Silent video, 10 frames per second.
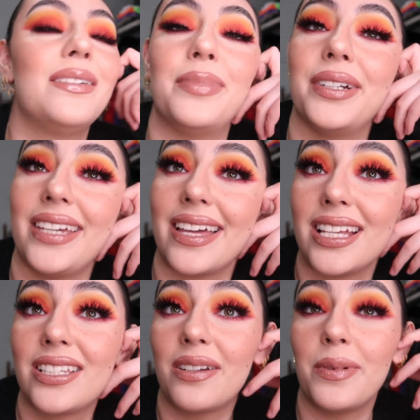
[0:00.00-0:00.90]
But yeah,
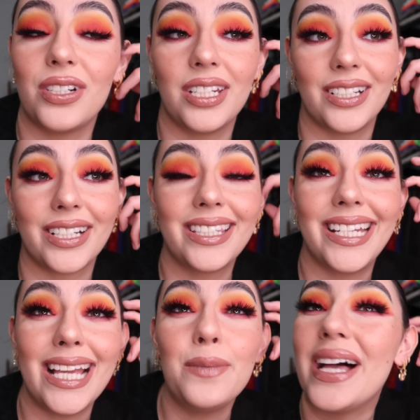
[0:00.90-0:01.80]
that's gonna be our dinner, because
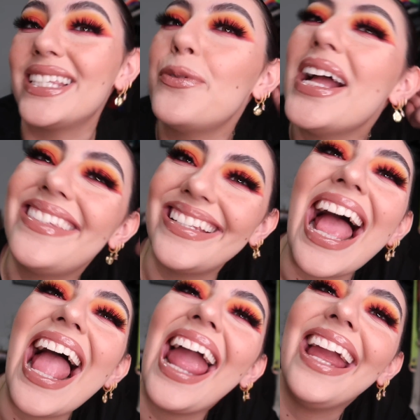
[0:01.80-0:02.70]
today's Pasta
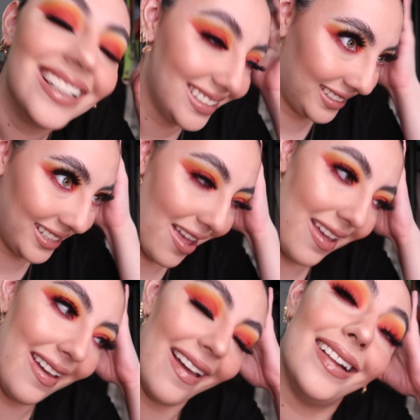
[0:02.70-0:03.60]
Wednesday!
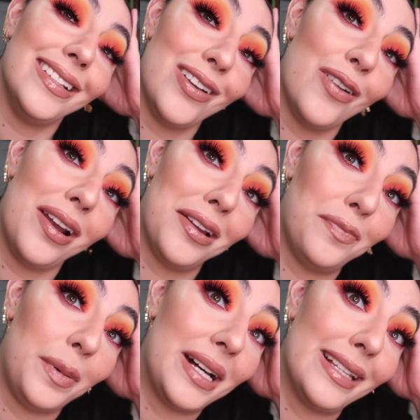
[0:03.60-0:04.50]
And you know I love
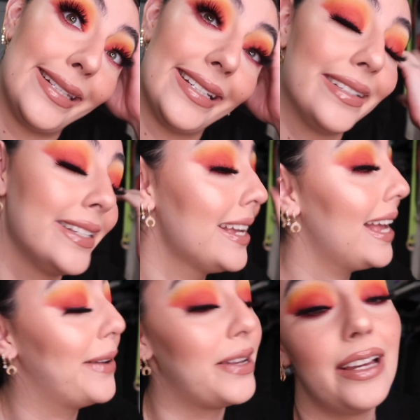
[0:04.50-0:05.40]
me pasta.
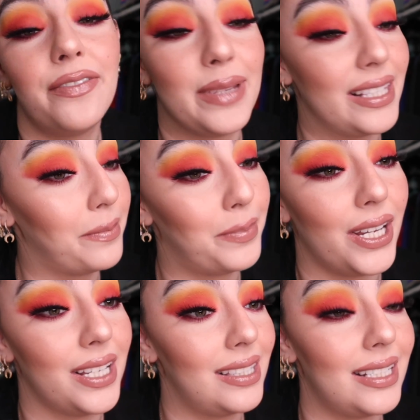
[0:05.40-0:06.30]
I love me some
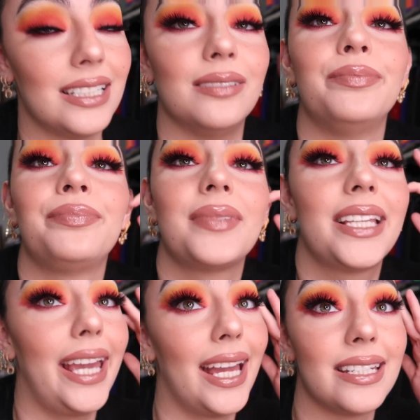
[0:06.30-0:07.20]
pasta.
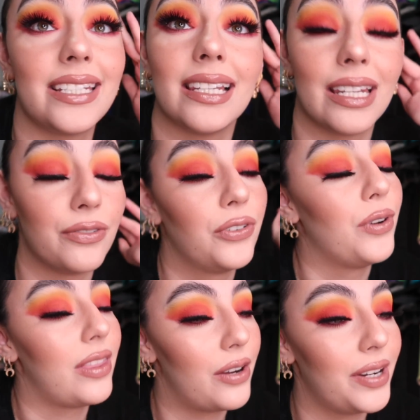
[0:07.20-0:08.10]
Can't live
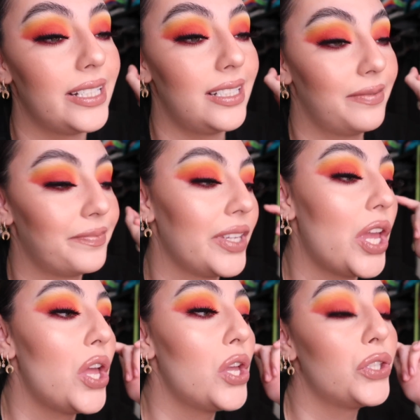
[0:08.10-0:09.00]
without it.
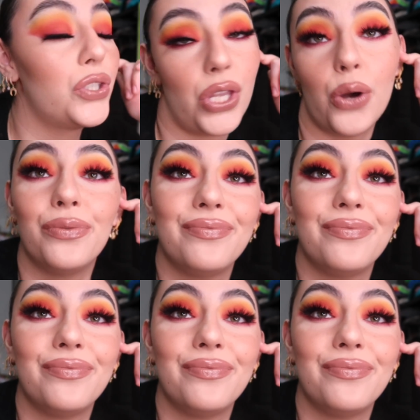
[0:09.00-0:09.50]
So,